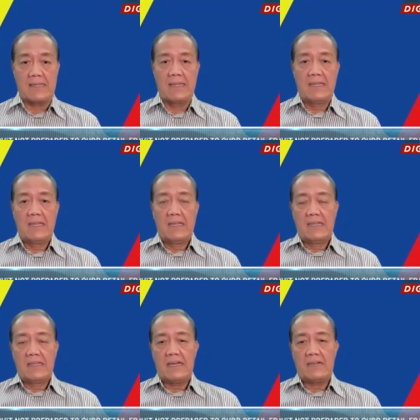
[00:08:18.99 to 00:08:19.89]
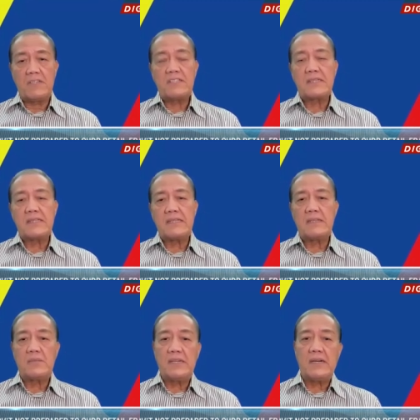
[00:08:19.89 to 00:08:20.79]
Uh, recently,
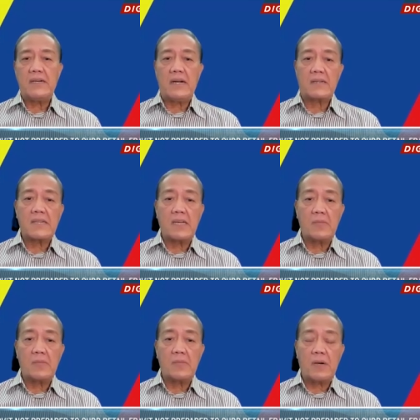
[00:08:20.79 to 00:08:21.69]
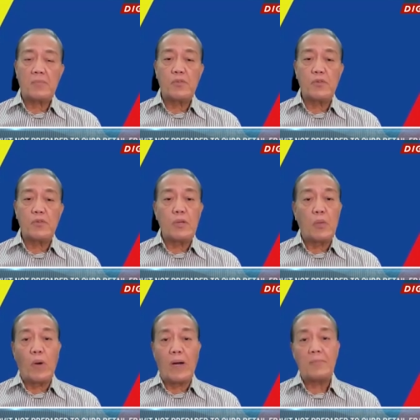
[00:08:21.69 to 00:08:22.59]
the BIR came up with a
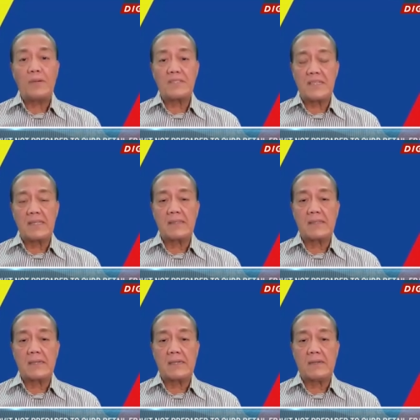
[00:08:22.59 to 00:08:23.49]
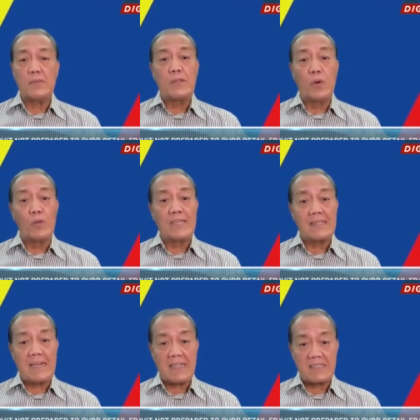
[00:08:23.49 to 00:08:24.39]
one percent uh, withholding
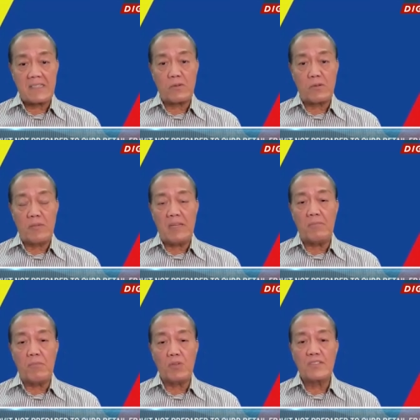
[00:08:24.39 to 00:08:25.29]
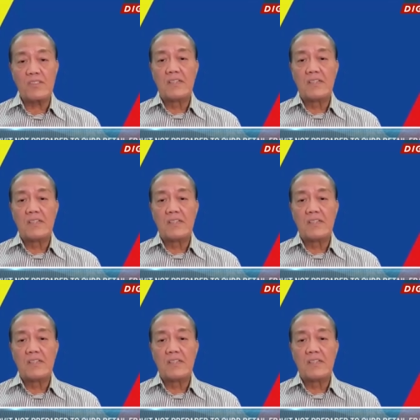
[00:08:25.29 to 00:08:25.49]
tax that will be imposed